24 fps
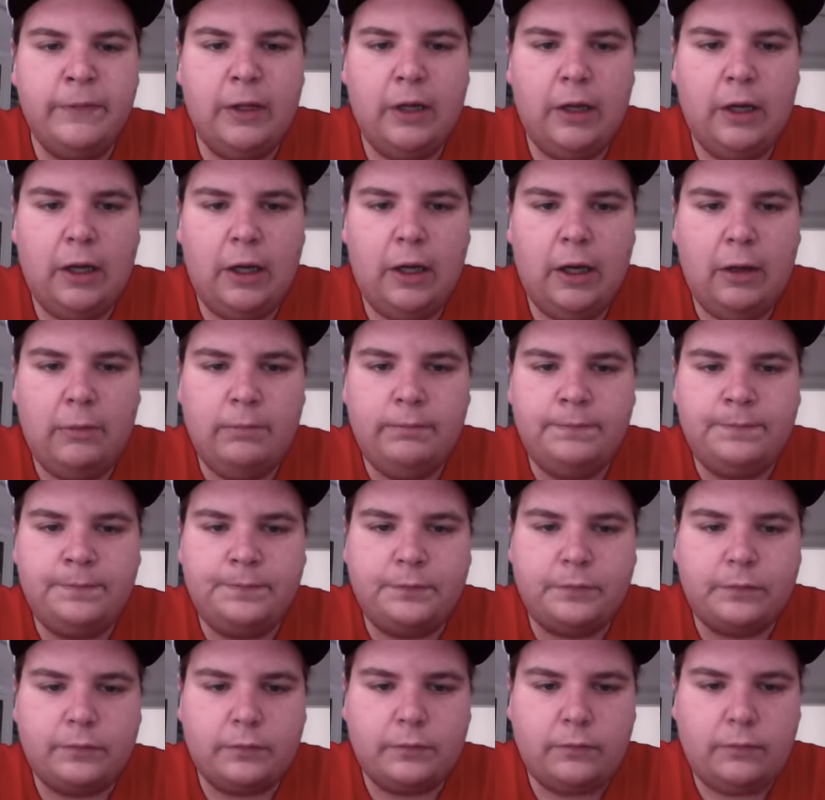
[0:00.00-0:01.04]
Um,
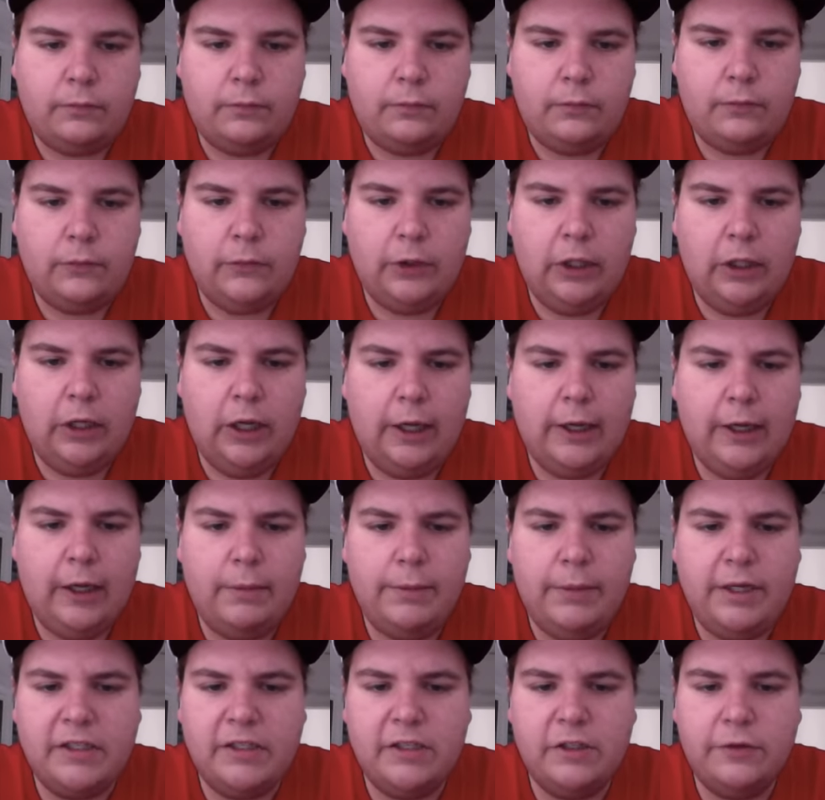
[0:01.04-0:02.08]
I got a
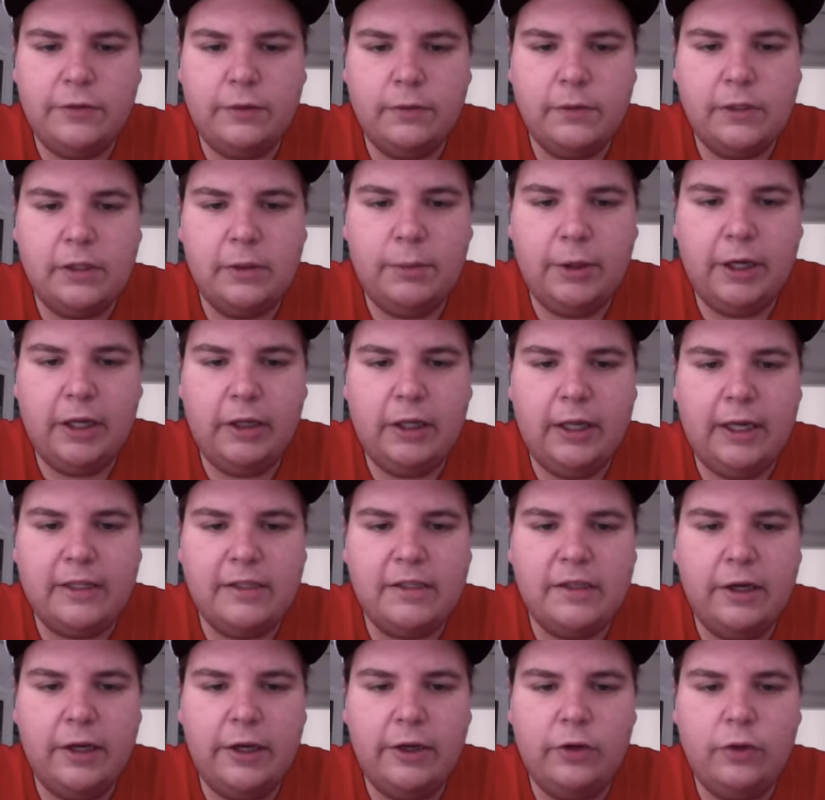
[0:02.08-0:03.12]
message from somebody
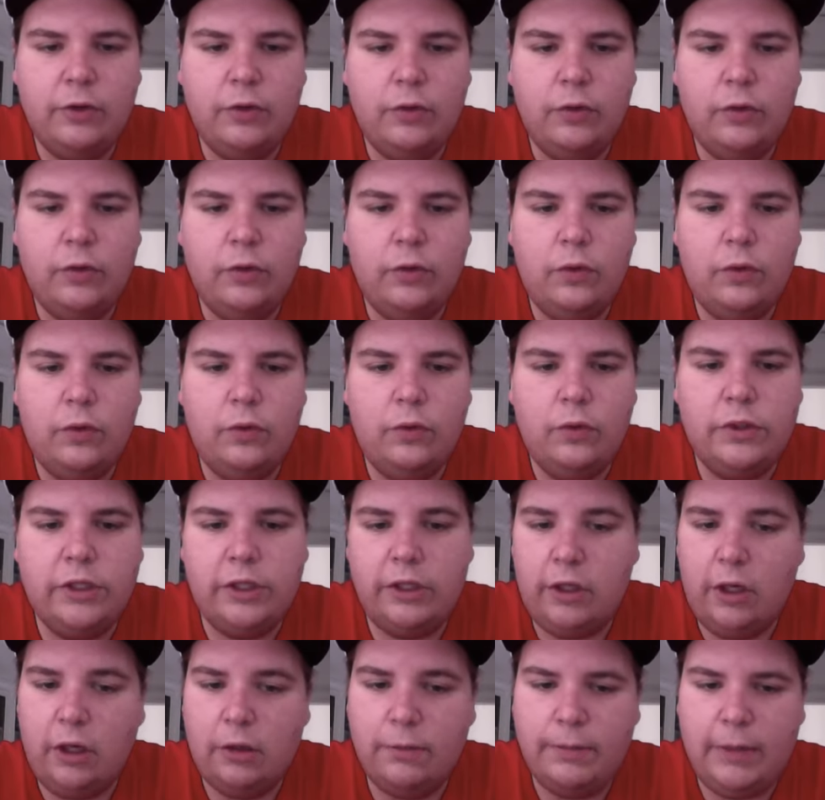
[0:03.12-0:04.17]
last night who was a
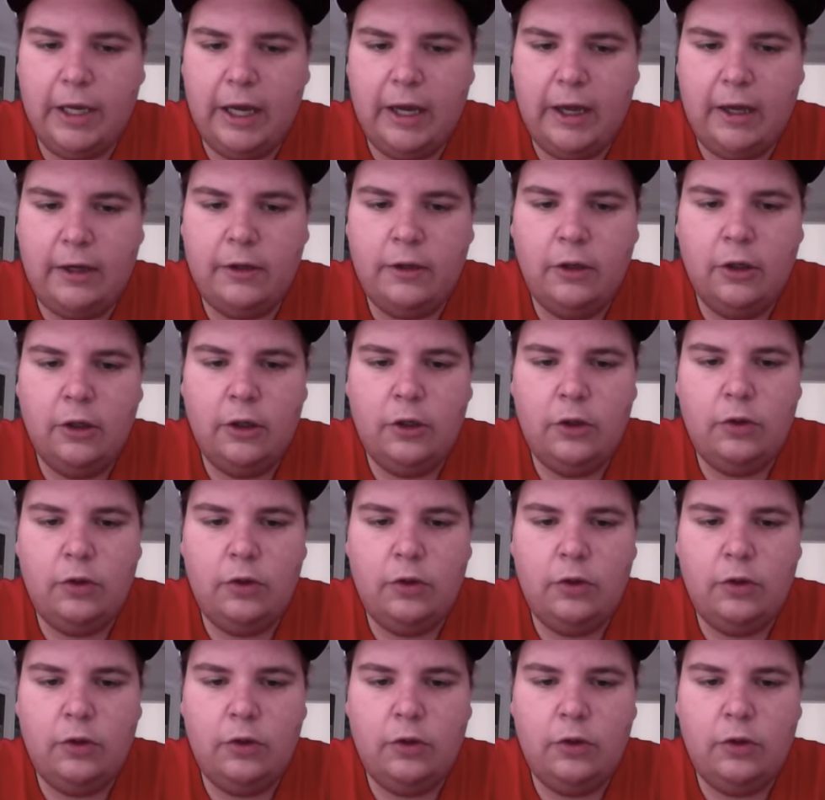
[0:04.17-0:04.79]
young man